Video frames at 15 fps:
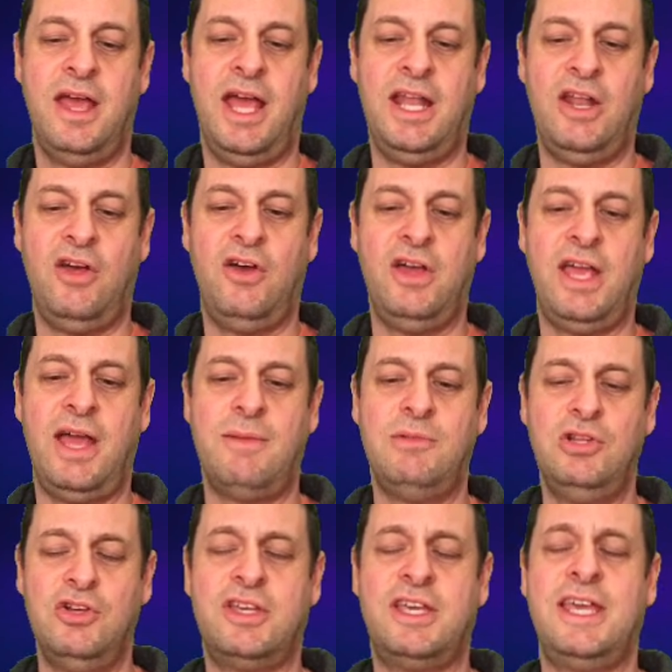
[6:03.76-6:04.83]
And I
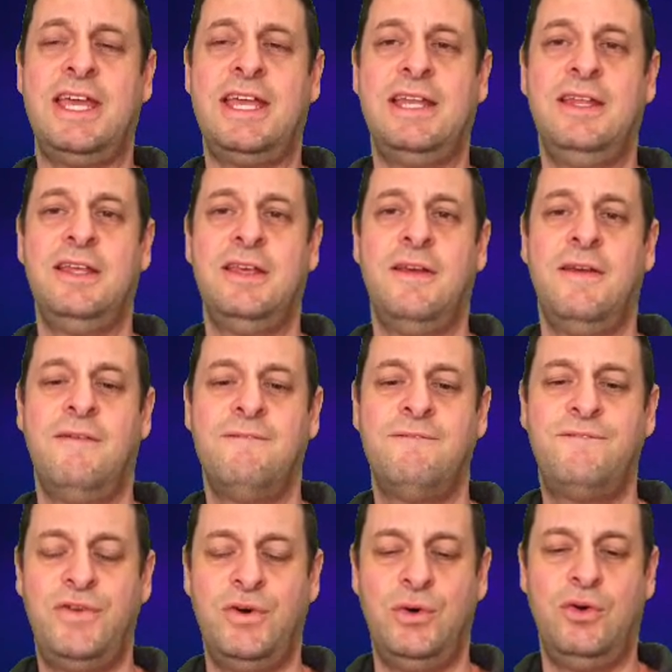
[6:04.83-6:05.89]
am looking
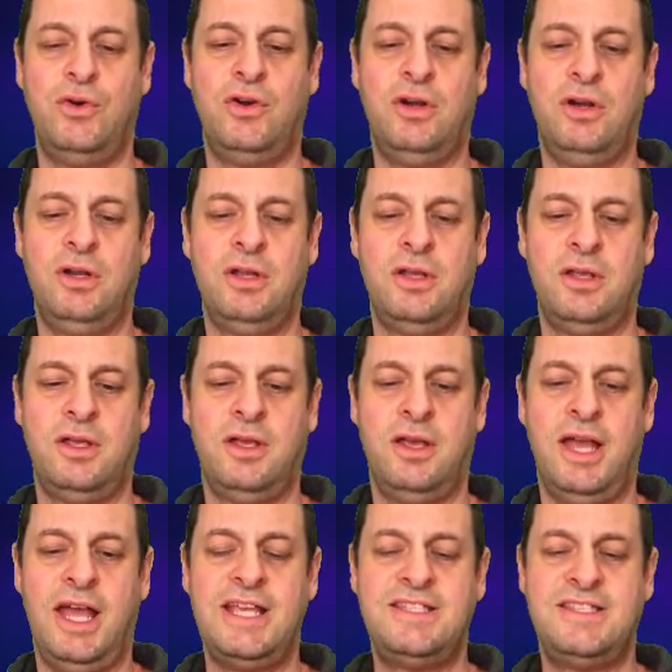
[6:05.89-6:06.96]
for
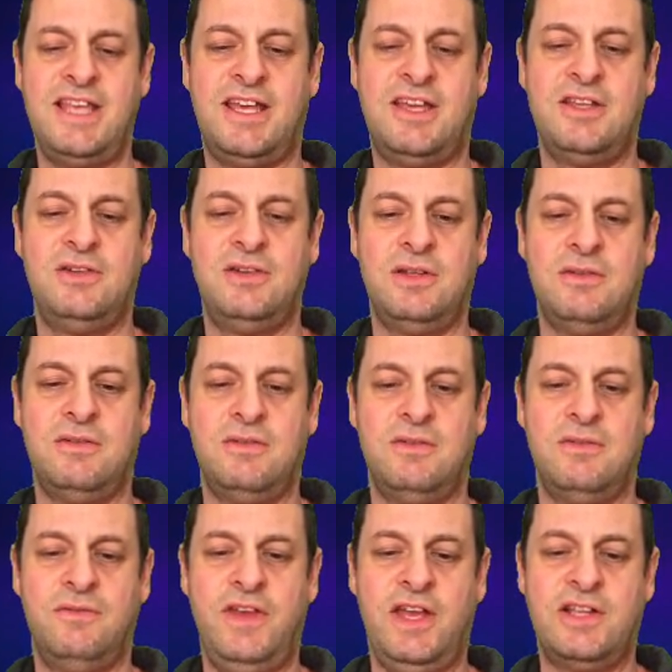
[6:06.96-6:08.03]
a second
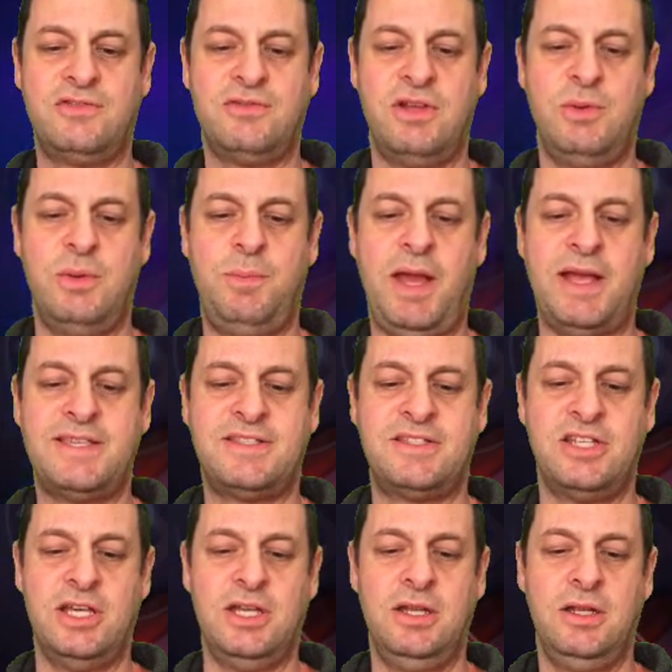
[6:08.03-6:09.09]
victory with
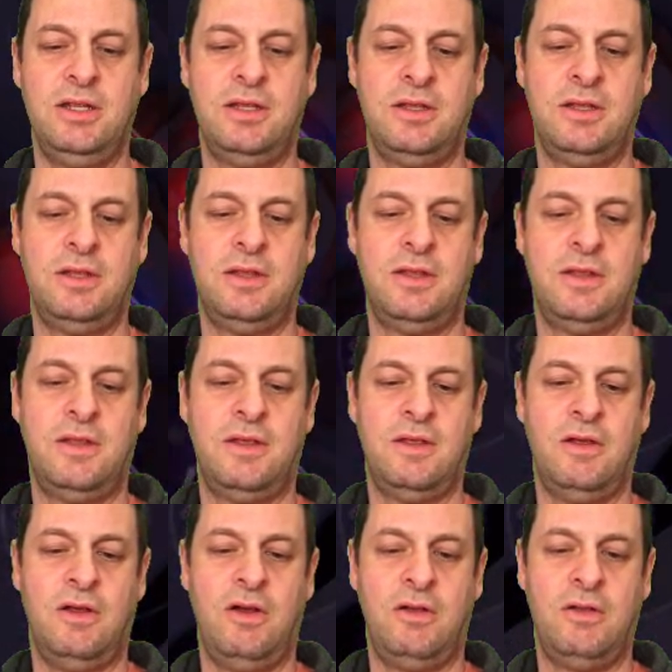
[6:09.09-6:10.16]
Bastion.
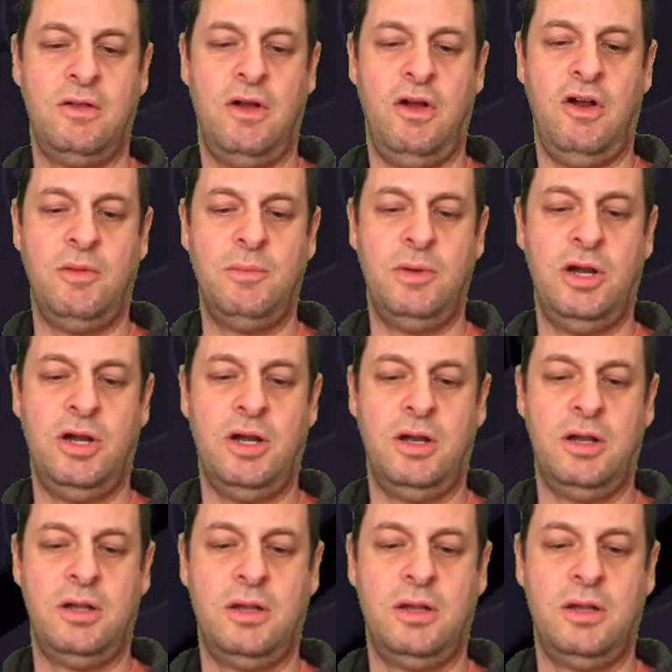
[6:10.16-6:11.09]
Armour.